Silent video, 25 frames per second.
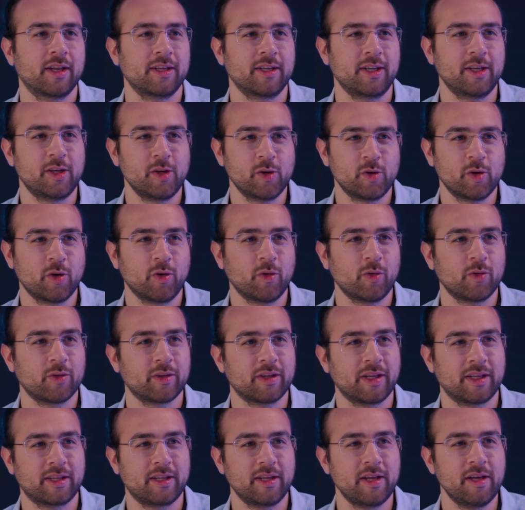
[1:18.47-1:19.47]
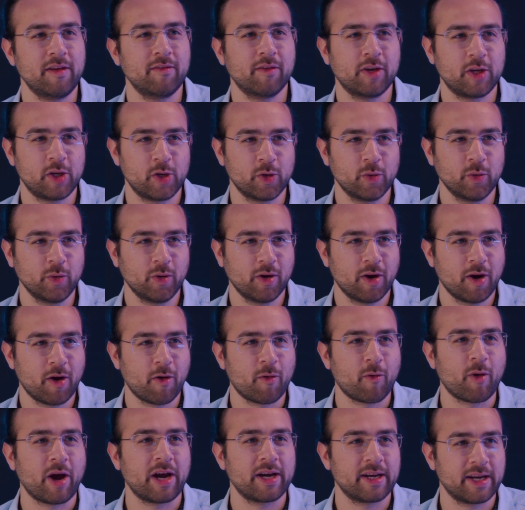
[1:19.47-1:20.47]
Did you know that even you,
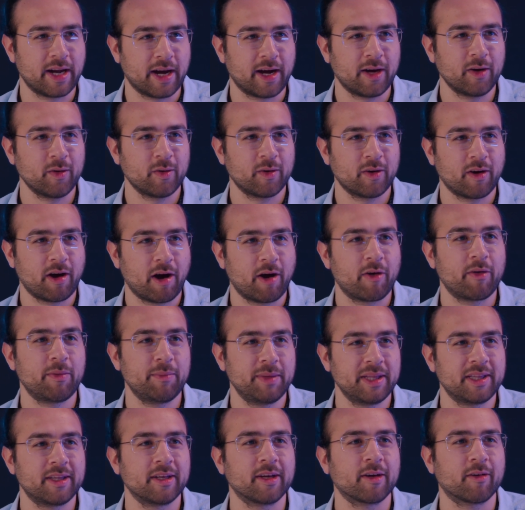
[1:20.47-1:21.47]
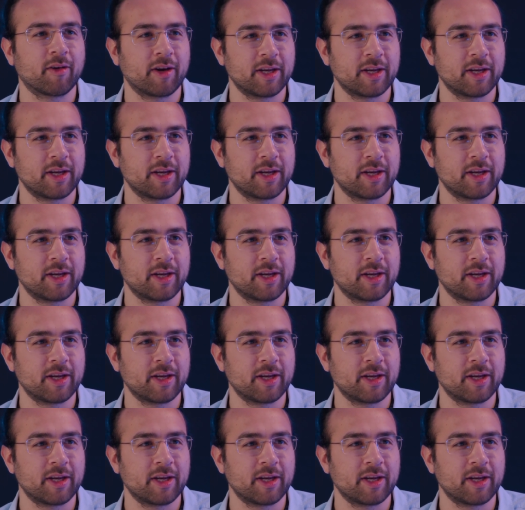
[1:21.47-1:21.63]
right now, are emitting